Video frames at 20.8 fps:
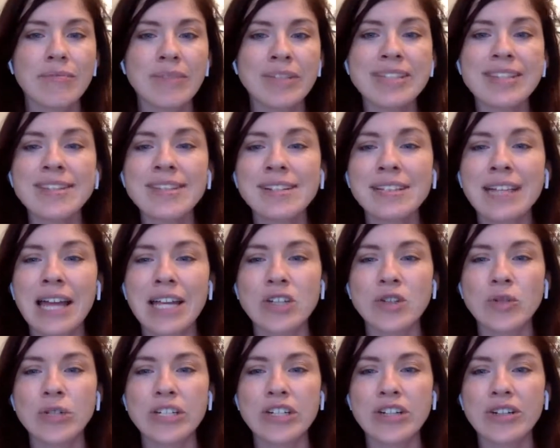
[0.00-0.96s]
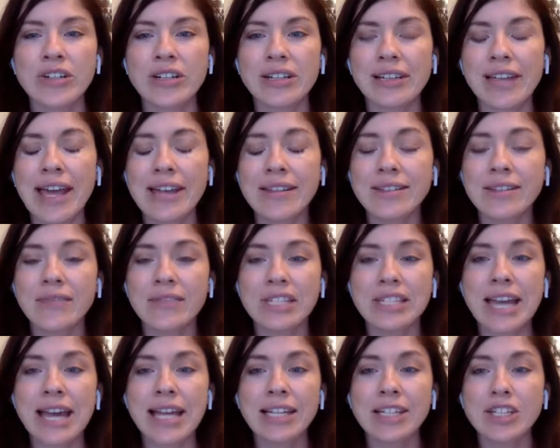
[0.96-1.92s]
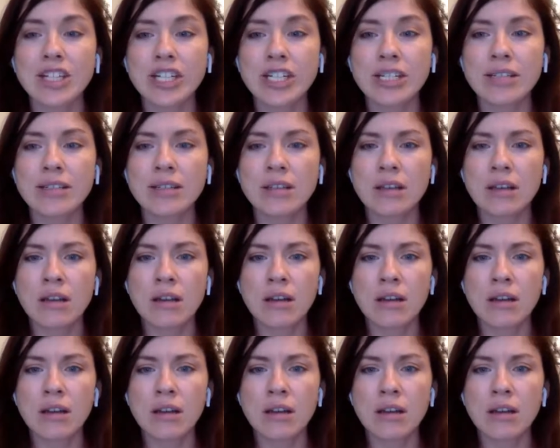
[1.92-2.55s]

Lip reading: Mrs. Clinch returned a glance of intelligence.